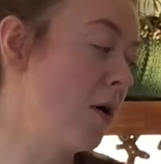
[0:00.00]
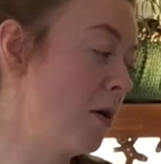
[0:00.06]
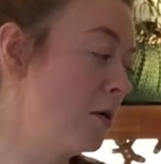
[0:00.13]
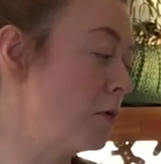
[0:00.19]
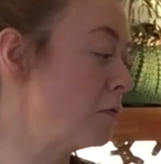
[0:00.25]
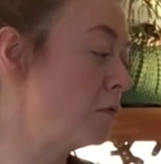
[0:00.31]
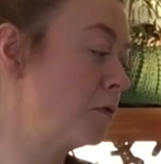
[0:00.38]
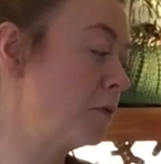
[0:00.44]

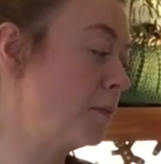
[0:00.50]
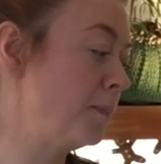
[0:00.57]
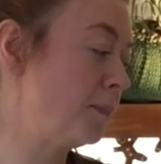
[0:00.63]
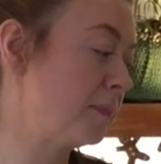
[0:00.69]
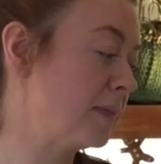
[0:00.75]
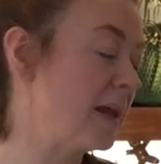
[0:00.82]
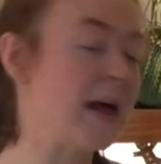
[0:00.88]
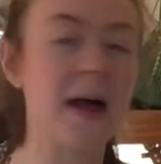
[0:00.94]
of
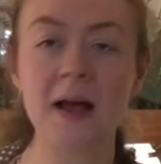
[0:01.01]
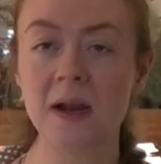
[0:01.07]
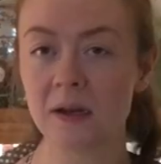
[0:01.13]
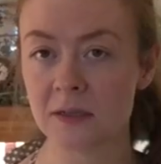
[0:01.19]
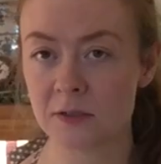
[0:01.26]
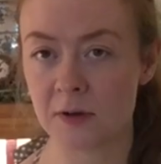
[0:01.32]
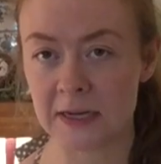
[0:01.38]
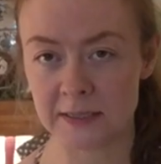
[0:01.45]

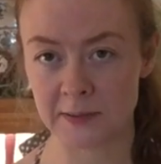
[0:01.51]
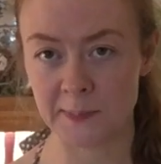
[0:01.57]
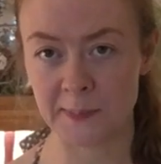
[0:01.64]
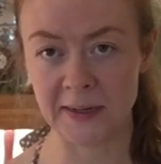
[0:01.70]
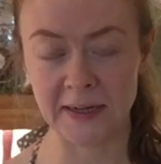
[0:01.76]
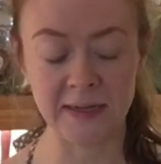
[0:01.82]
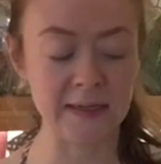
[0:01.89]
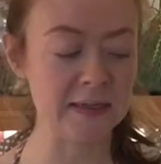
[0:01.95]
Ella's
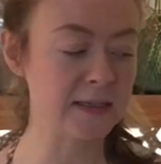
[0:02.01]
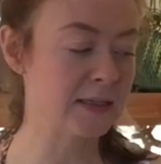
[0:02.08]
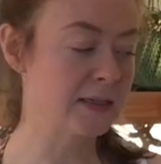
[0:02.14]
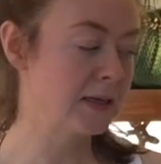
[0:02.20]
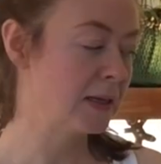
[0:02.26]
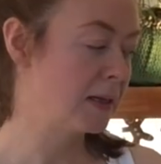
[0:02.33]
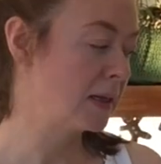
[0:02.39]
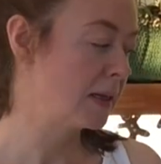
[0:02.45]
recipes,
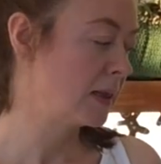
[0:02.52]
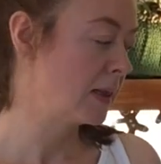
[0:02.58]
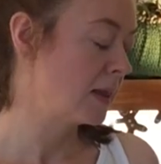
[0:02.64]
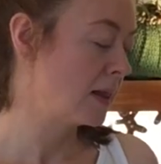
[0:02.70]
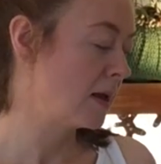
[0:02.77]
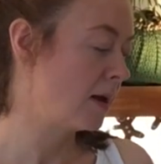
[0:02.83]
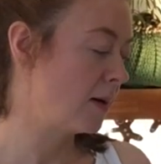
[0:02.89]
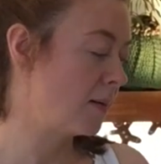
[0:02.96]

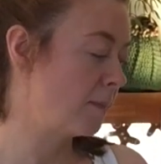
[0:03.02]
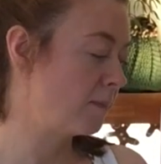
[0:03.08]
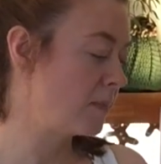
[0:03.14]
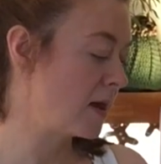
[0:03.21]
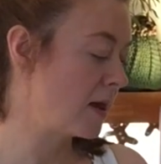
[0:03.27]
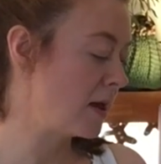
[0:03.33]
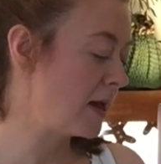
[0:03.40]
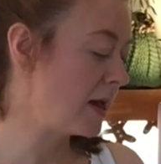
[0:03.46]

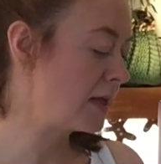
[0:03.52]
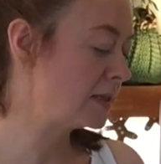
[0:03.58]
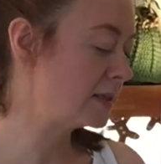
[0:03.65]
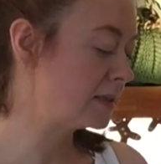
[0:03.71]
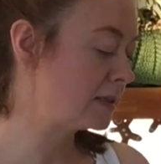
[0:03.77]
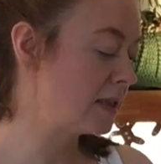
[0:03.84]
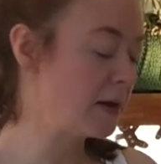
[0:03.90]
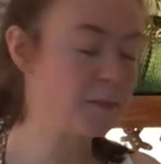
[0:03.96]
it's
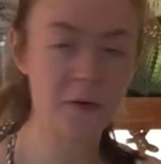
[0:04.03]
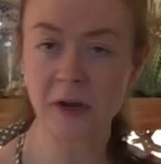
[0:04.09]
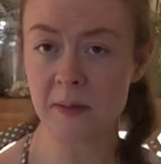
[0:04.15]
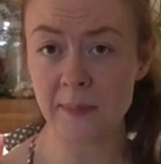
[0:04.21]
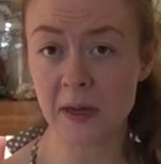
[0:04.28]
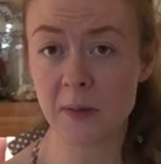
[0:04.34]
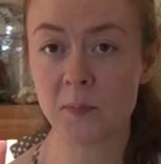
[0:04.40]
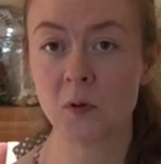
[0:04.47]
they're pretty
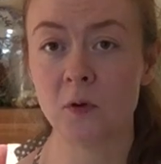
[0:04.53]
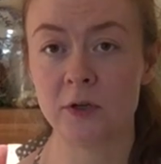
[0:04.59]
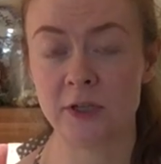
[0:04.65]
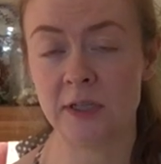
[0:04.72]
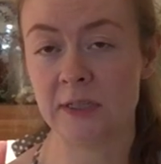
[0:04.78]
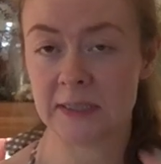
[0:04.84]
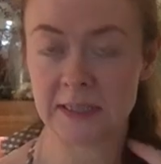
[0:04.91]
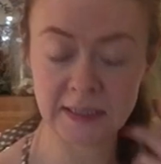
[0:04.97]
big
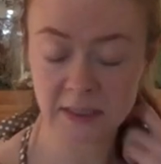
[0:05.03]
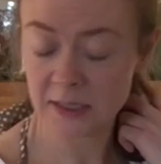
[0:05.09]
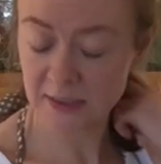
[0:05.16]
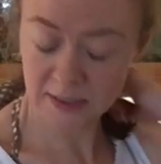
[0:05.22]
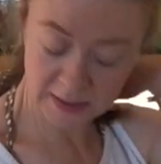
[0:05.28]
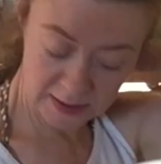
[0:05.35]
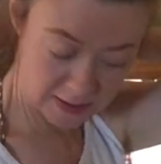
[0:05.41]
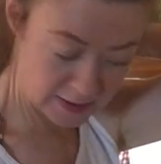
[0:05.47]
portions. It
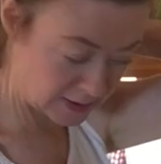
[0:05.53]
says